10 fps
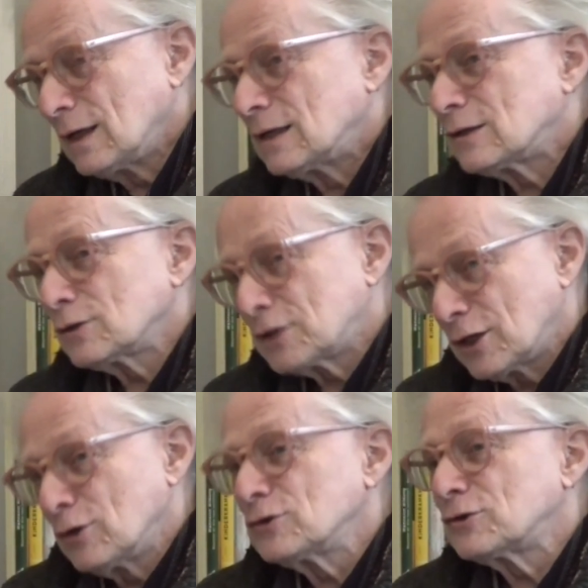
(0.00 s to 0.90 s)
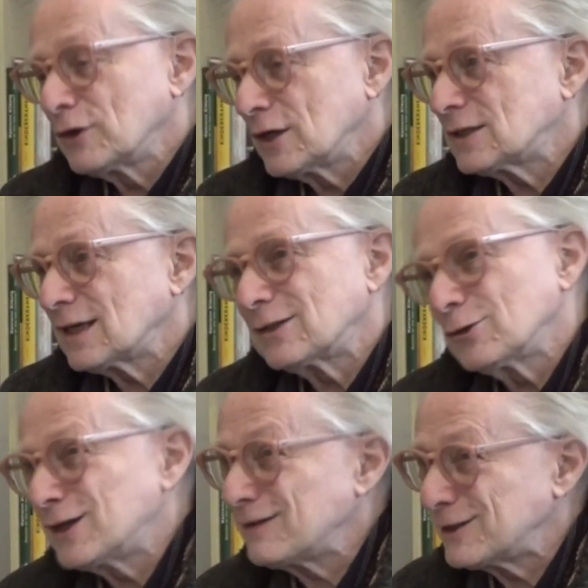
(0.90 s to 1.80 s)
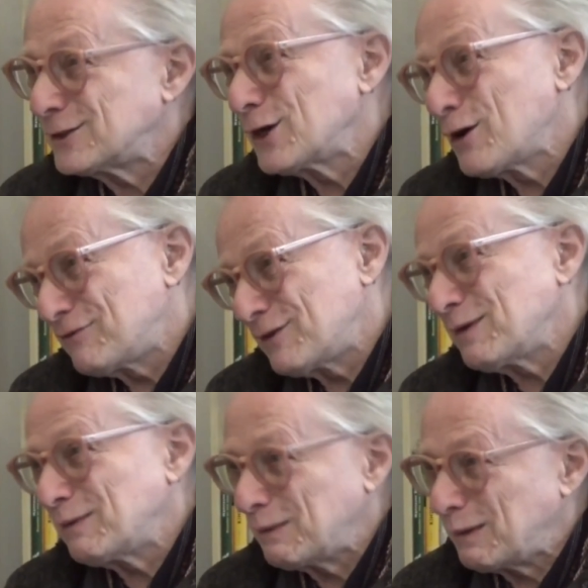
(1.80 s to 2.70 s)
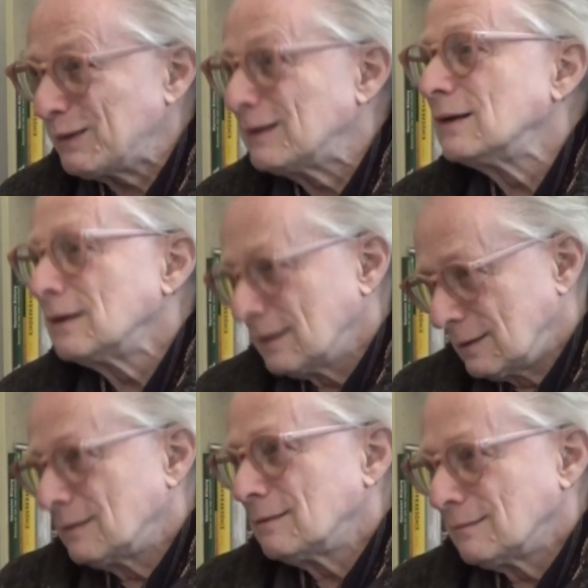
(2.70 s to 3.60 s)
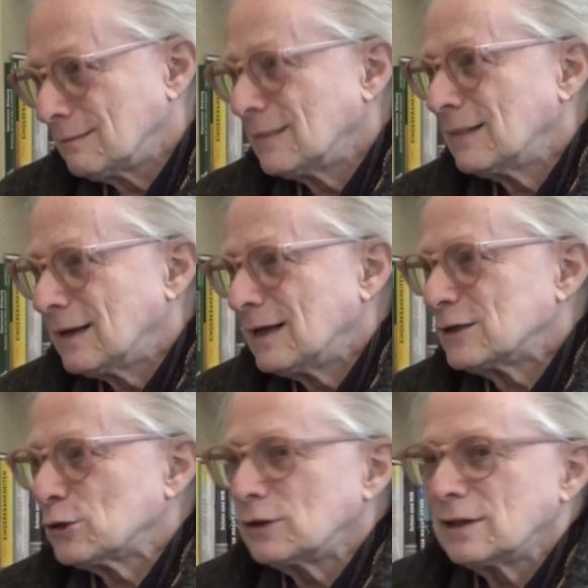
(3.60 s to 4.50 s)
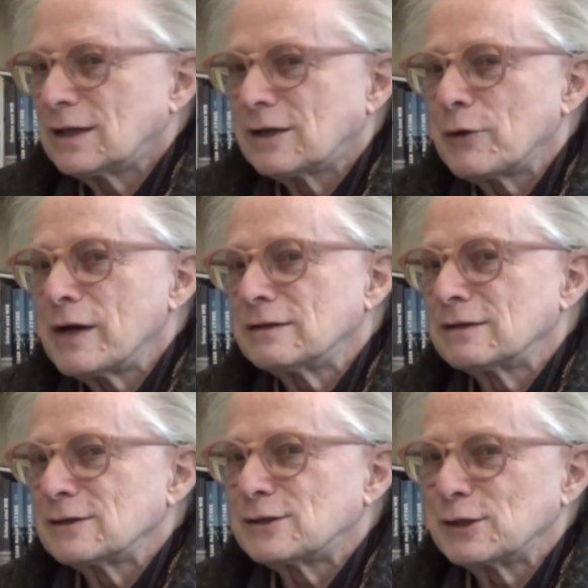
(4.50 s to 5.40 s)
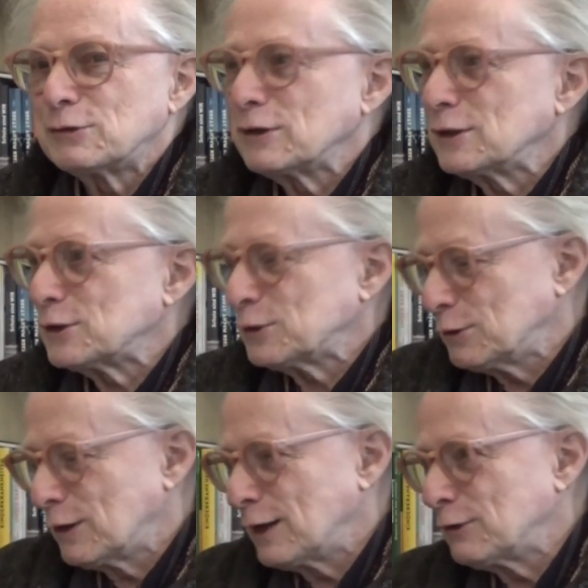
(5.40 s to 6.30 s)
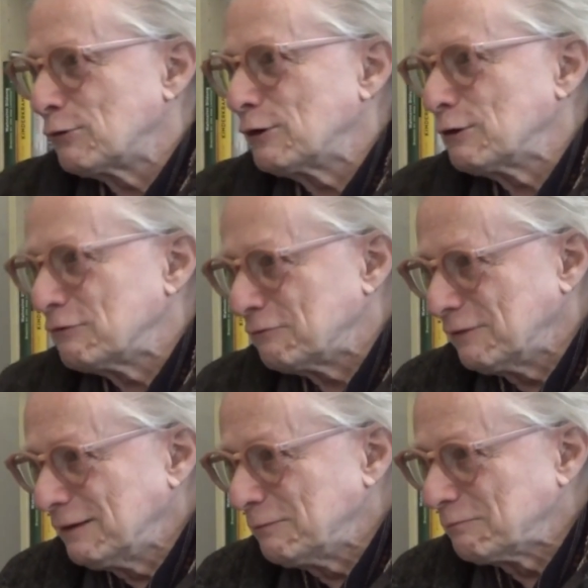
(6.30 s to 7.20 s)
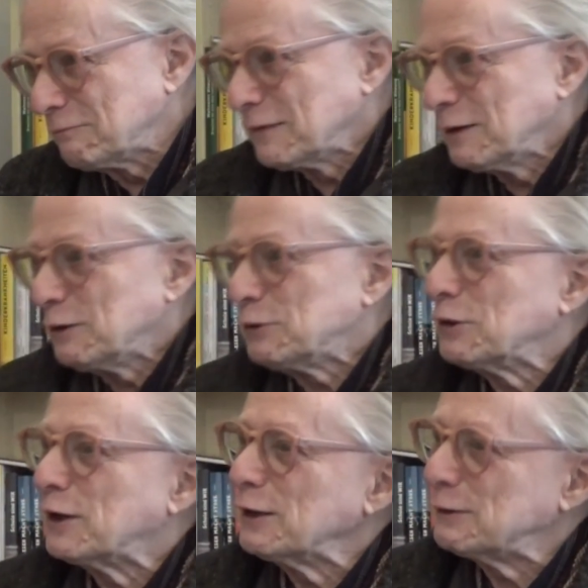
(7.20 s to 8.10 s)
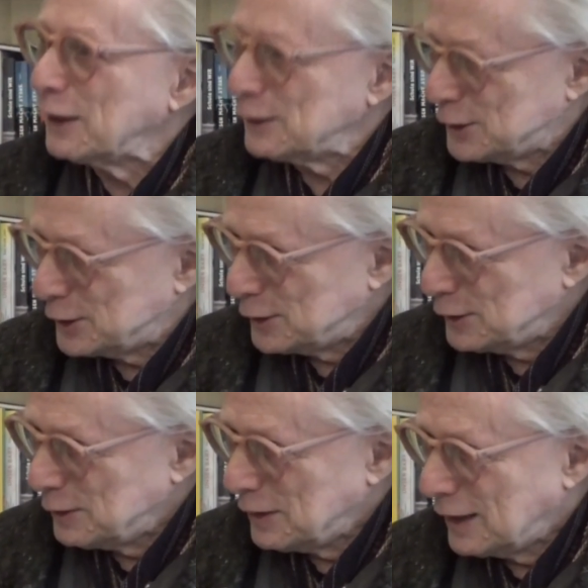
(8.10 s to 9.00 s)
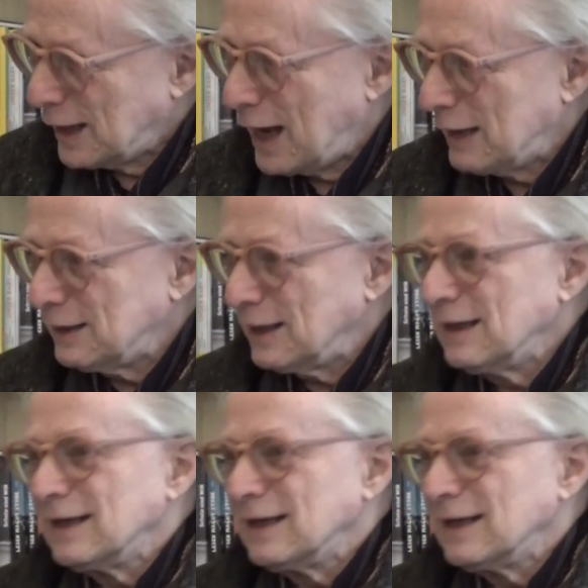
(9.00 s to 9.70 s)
So she goes to her son, don't you have a job for me? Blah, blah. So they created a situation to get rid of me, to get that guy in there.